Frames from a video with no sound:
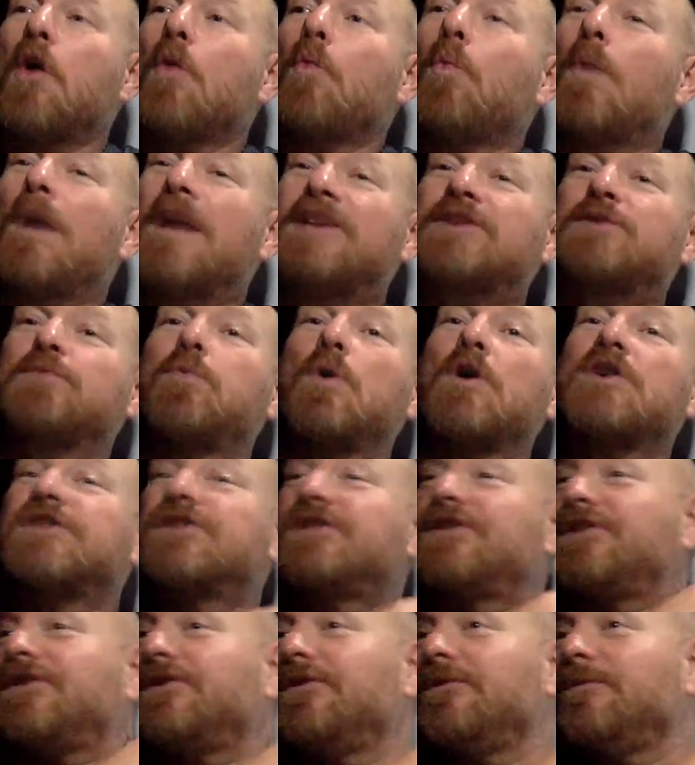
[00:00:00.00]
which would
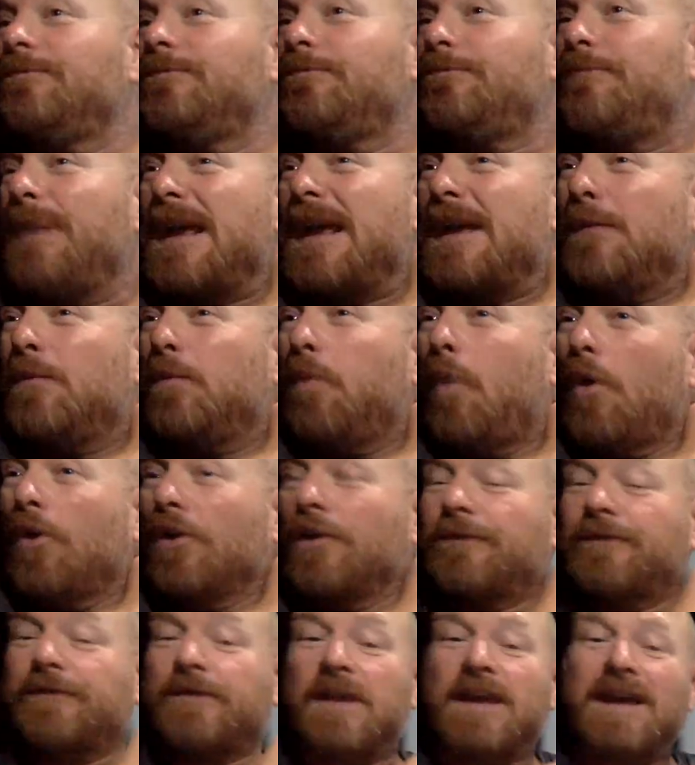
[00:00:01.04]
be one
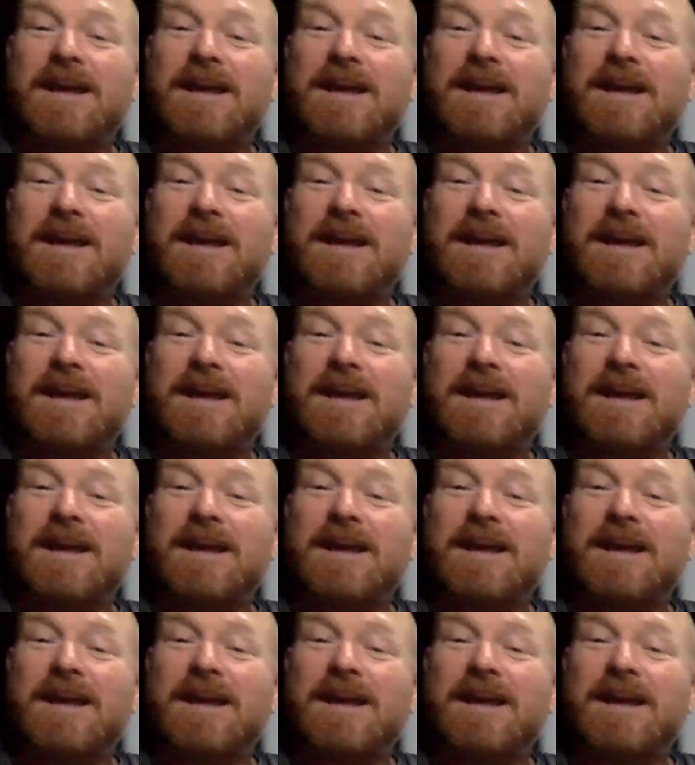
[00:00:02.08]
of